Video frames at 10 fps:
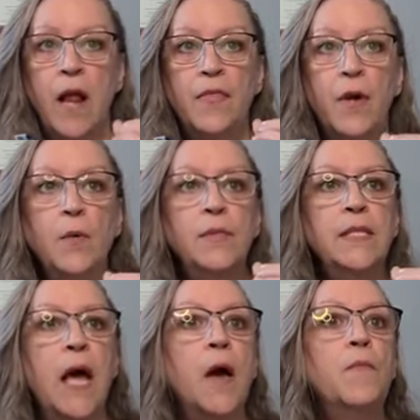Those
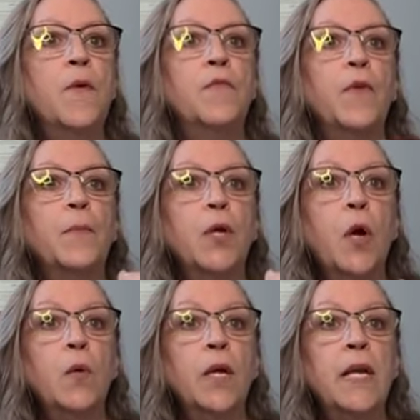come from
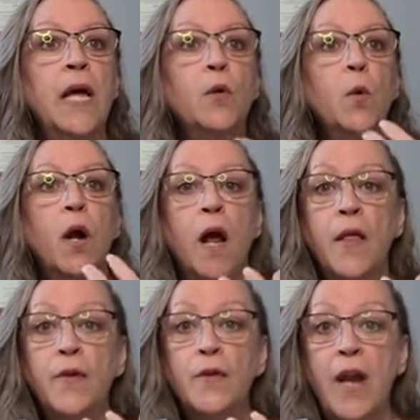coconut or
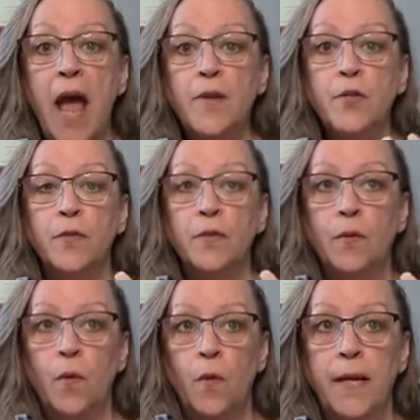other natural
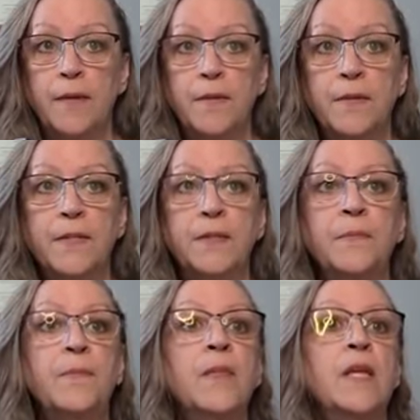oils.
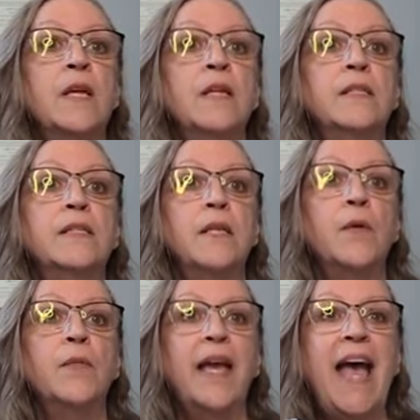
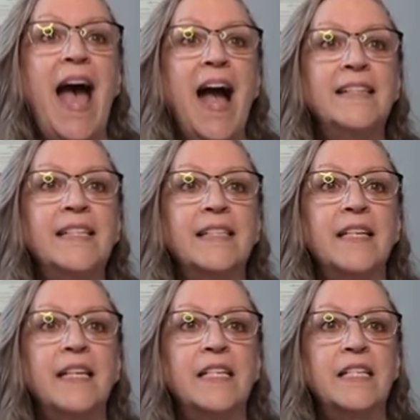So they act as a
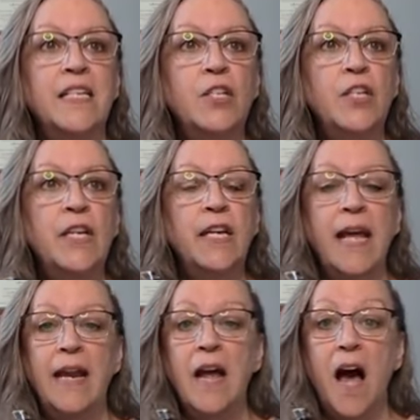conditioning
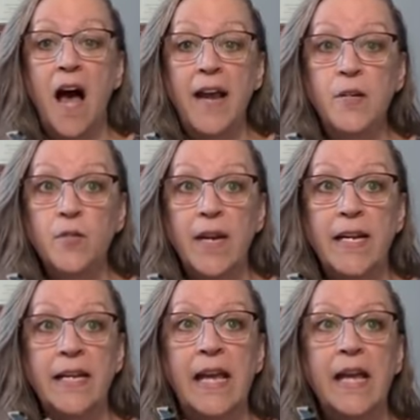and
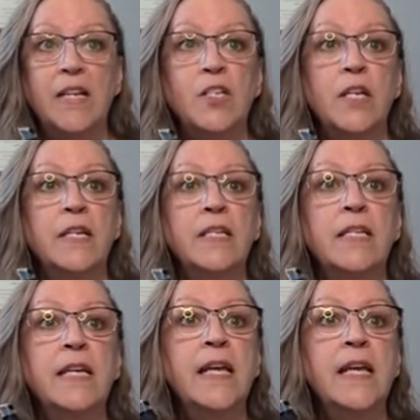hydrating agent